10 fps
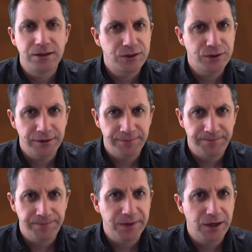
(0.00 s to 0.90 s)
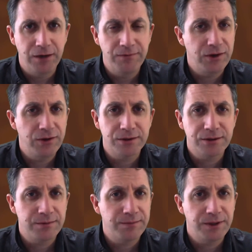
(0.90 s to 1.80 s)
Sure, over the long
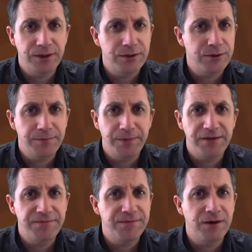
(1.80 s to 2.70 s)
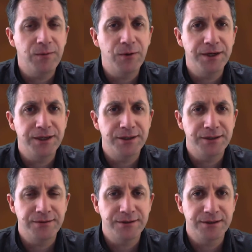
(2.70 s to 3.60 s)
term, you'll pay far more in
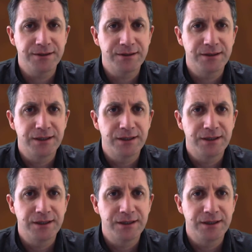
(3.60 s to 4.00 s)
interest,